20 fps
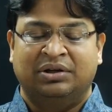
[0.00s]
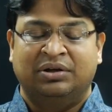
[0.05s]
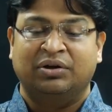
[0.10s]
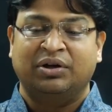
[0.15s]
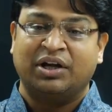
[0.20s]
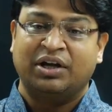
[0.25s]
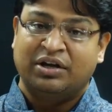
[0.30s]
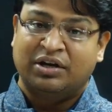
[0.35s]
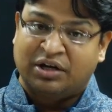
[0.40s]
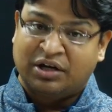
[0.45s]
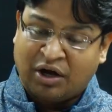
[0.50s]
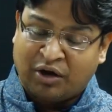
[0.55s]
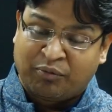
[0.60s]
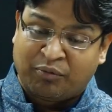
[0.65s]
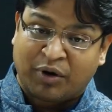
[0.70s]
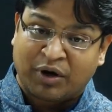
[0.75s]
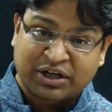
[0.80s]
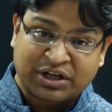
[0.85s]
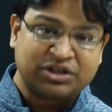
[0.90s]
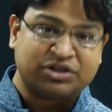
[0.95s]
Okay, now
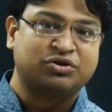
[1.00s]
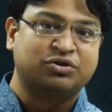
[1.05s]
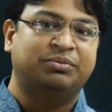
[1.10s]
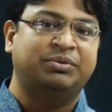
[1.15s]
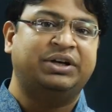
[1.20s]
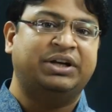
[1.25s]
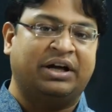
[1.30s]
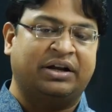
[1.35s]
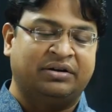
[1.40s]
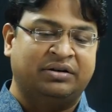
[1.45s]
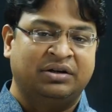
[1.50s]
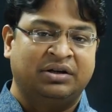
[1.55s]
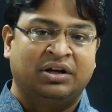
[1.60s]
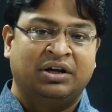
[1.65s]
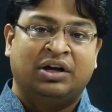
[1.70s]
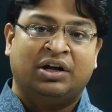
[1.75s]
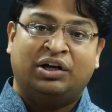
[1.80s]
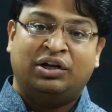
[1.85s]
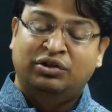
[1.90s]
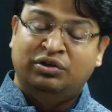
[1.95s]
what is to be done?
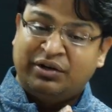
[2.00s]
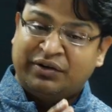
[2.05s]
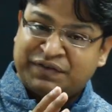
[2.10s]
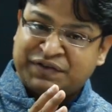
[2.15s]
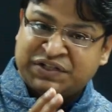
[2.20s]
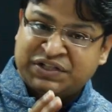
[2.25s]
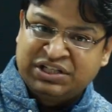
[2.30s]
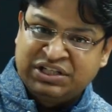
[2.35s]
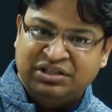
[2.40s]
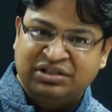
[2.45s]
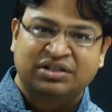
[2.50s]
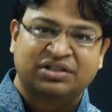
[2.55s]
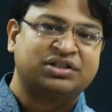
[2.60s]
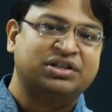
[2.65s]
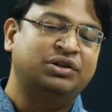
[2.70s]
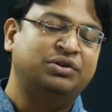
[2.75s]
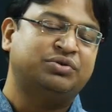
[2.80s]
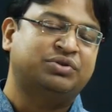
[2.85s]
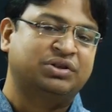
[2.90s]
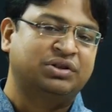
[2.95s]
You have seen the
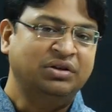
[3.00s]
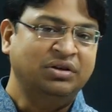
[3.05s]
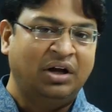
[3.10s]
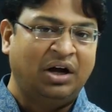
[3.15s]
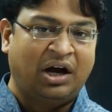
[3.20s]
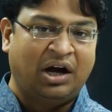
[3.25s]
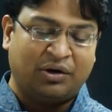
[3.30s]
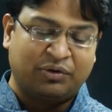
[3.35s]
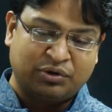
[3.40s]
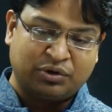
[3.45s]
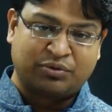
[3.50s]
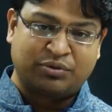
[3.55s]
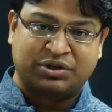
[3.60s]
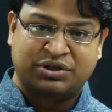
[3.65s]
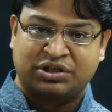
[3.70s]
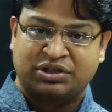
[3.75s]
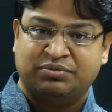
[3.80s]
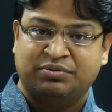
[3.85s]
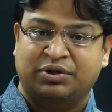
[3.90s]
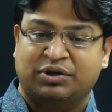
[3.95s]
solution, how the
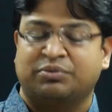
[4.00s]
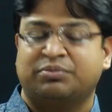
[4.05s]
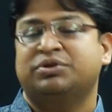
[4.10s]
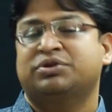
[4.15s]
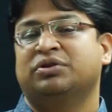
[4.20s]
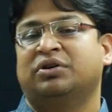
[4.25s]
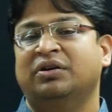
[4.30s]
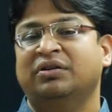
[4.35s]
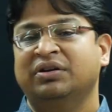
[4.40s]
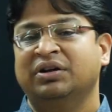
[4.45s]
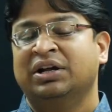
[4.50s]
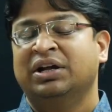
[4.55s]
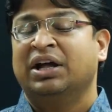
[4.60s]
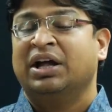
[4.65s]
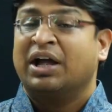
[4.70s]
questions were to be solved.